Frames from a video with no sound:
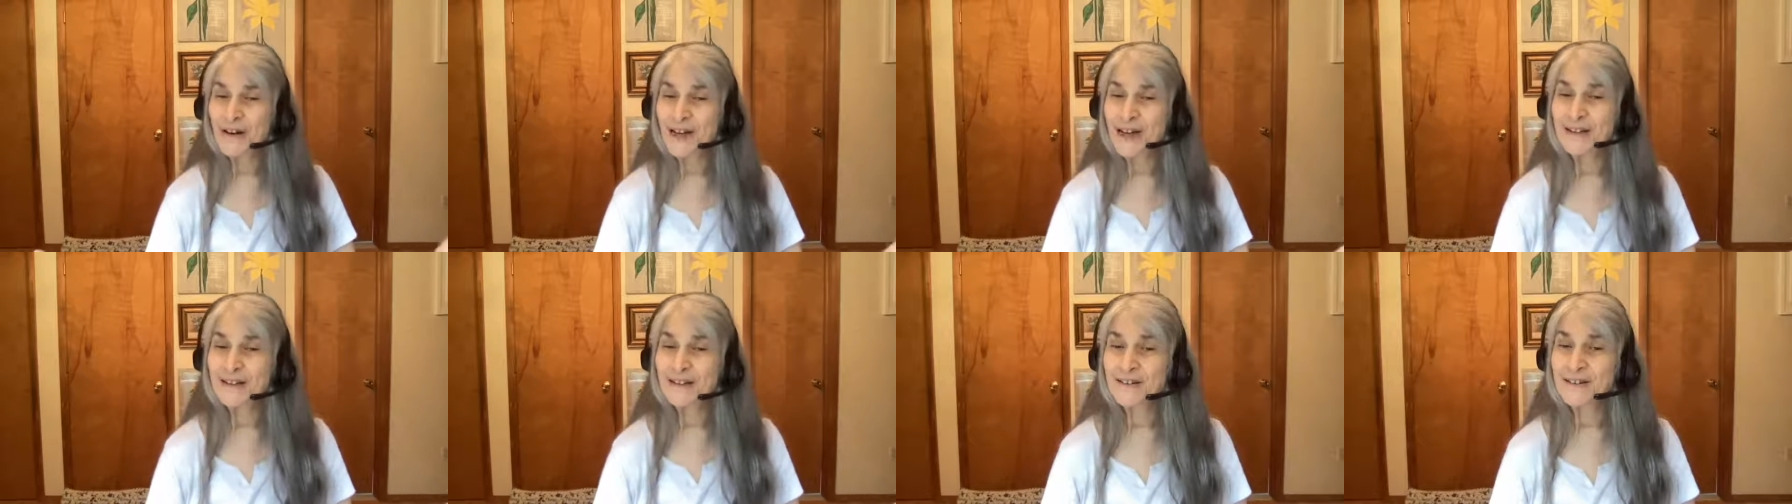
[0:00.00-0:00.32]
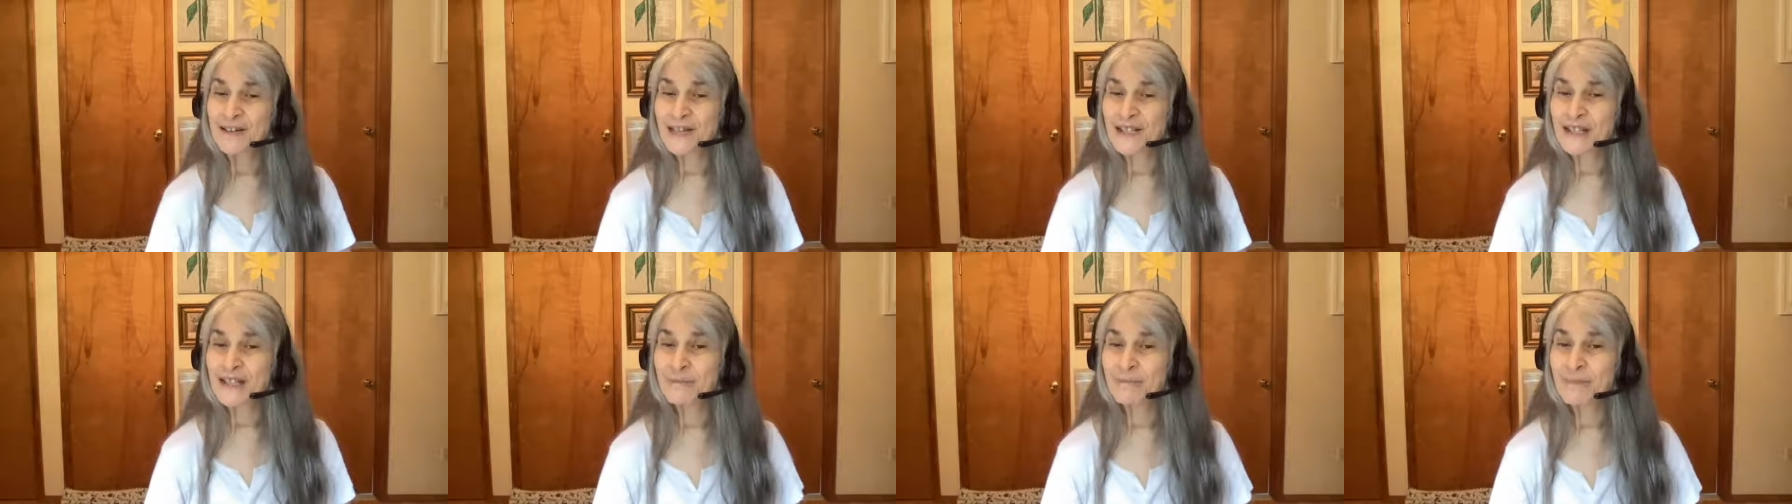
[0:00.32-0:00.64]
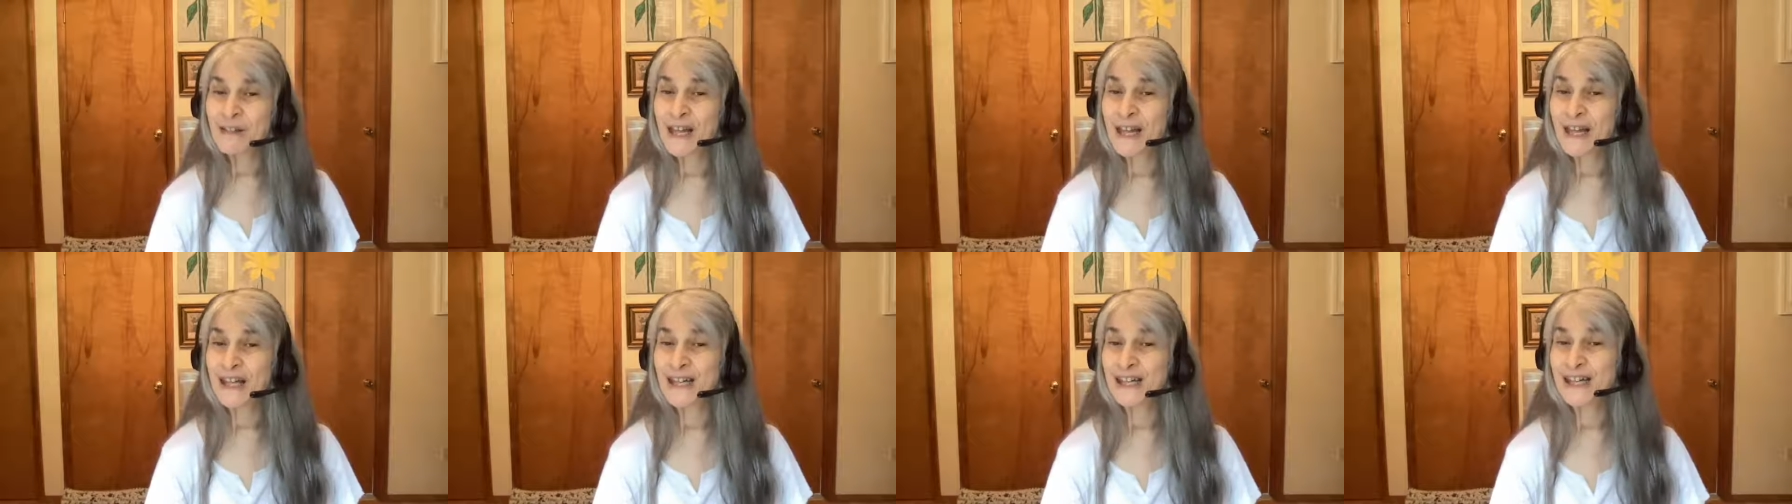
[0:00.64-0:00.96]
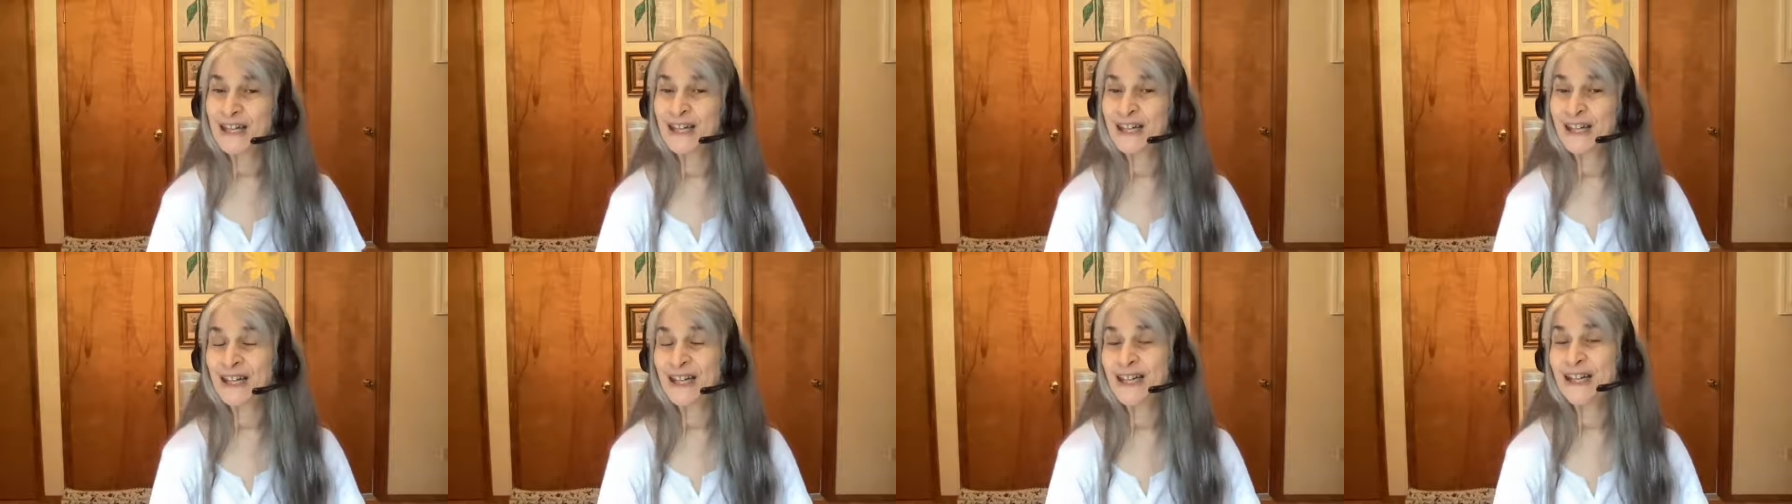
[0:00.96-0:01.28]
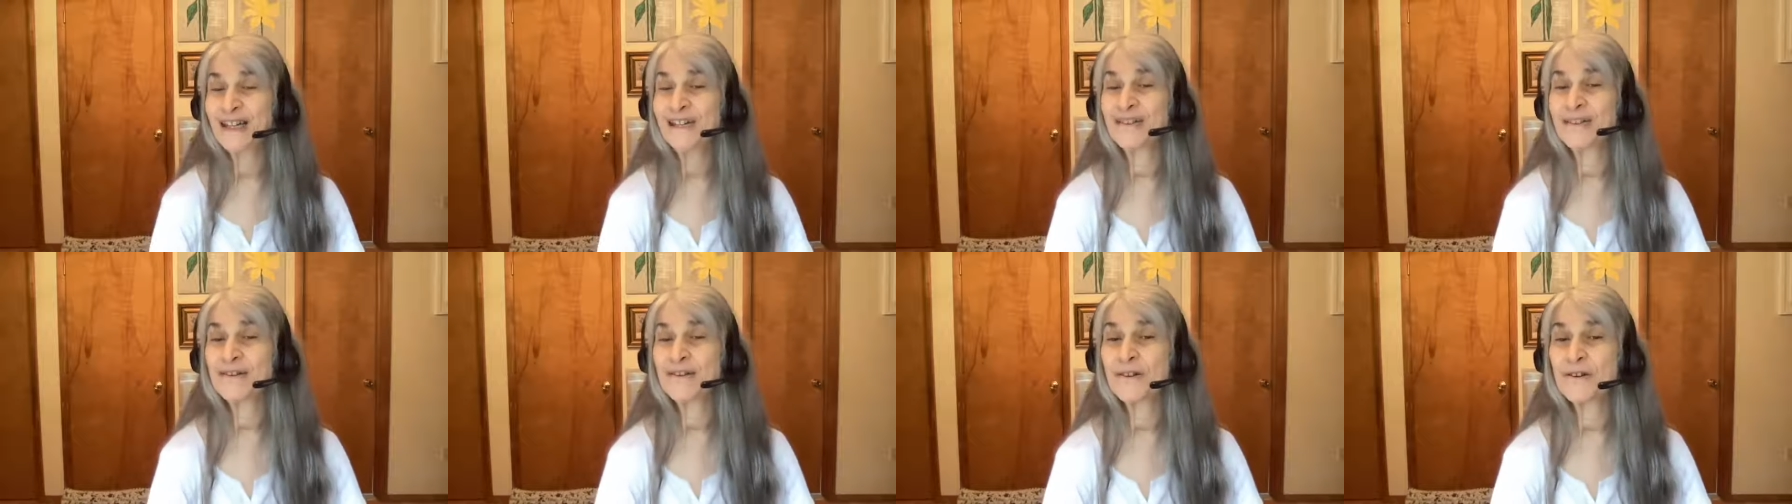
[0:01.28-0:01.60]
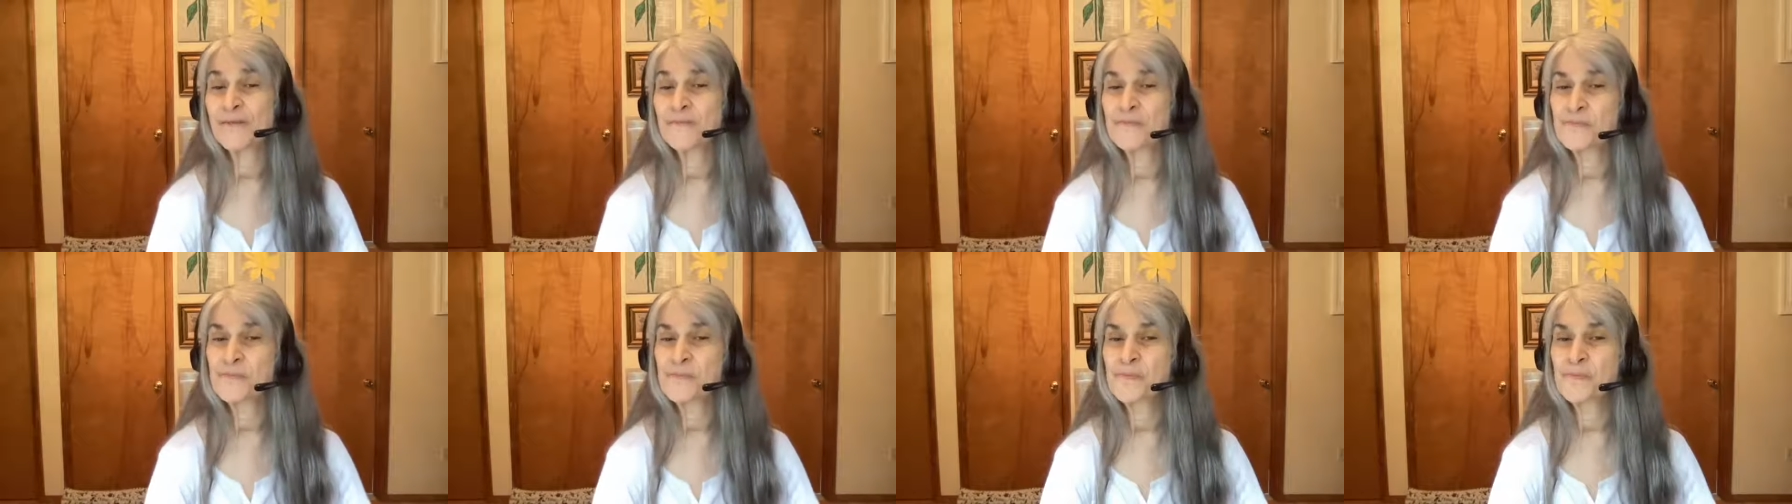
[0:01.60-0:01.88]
how to explain it either.